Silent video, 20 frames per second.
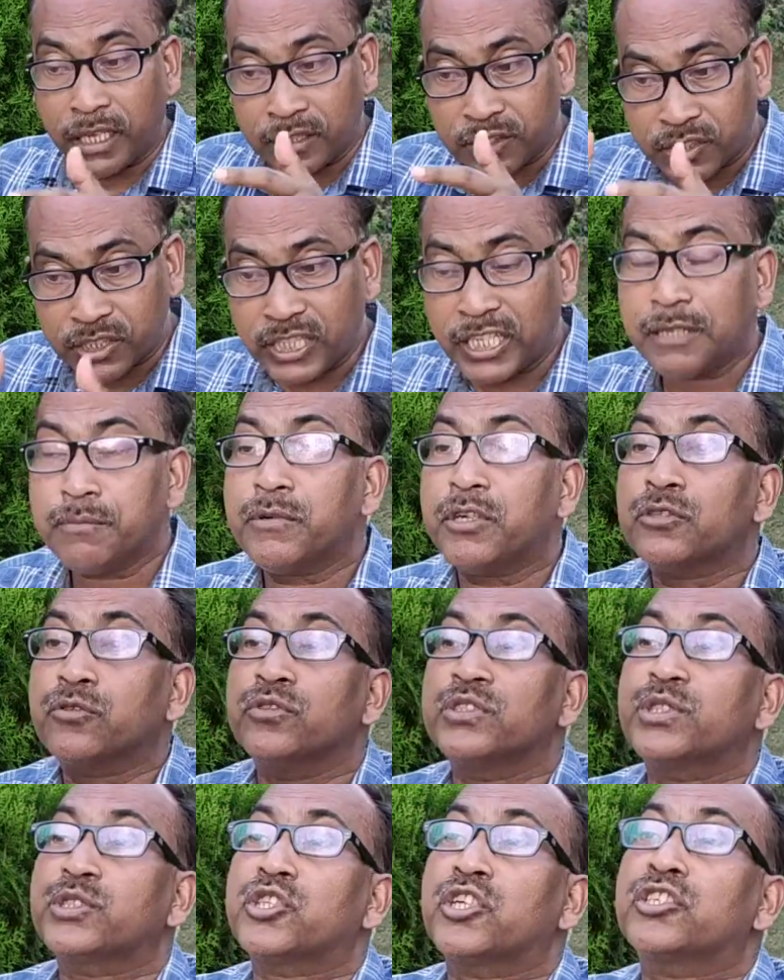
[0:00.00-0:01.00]
say, but
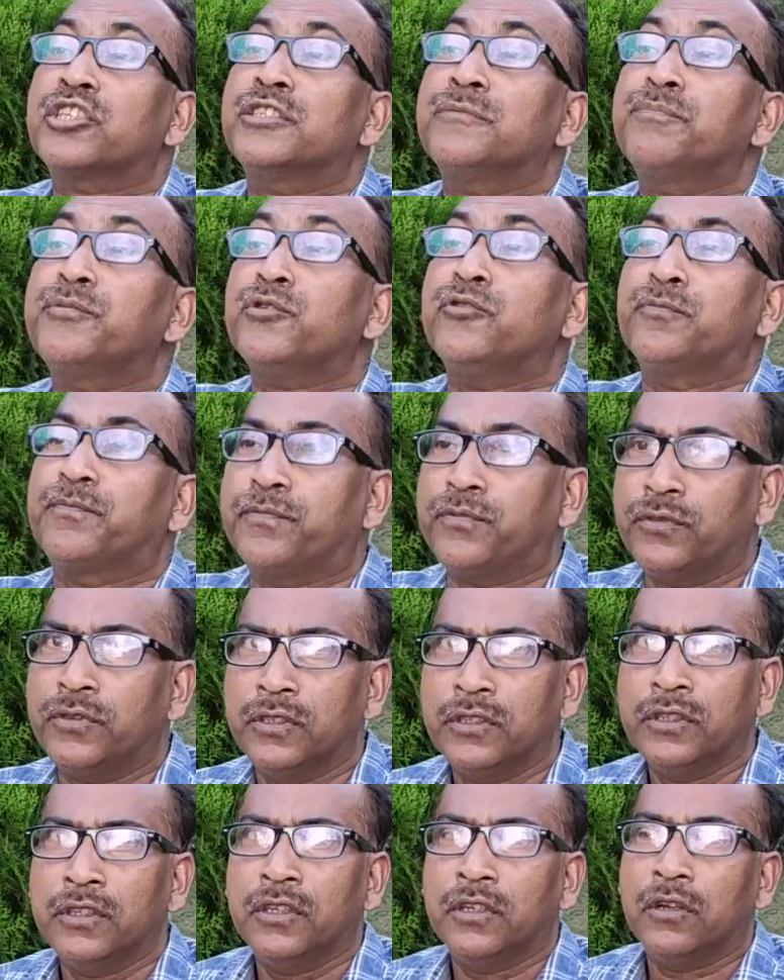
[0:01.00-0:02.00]
with certain proof.
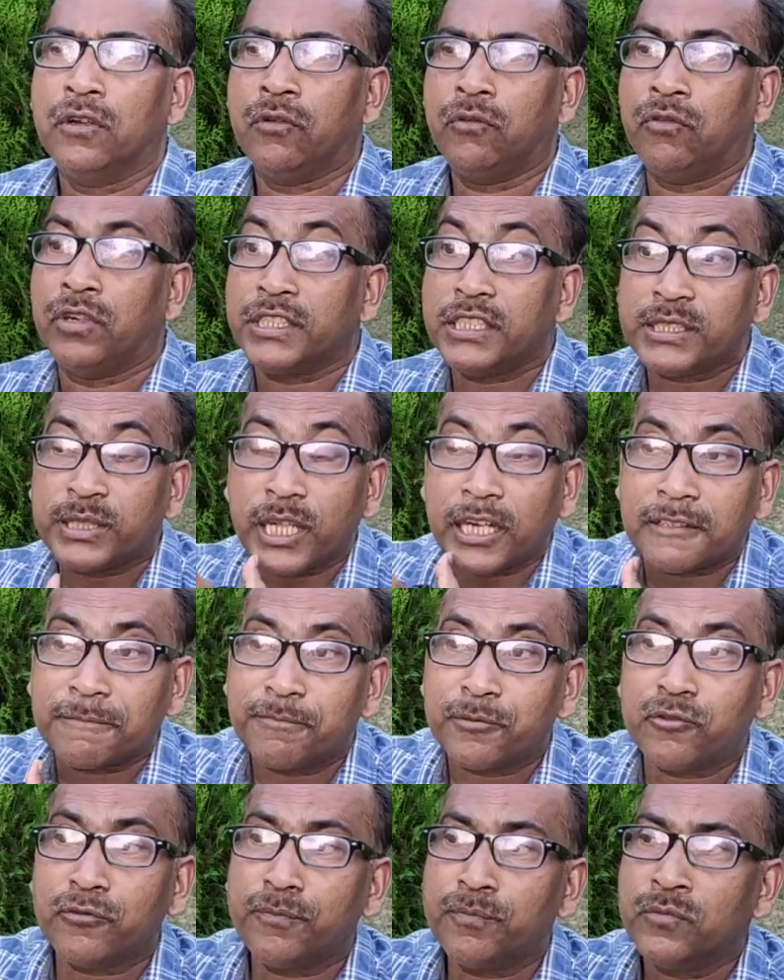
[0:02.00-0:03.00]
What is that
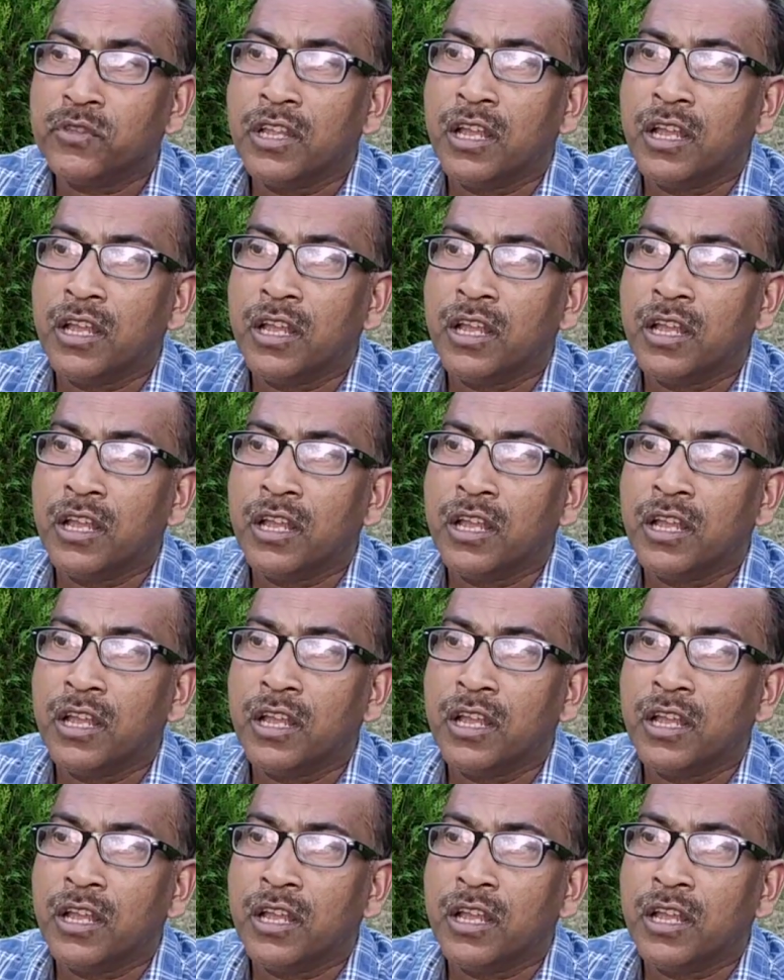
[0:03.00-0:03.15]
proof?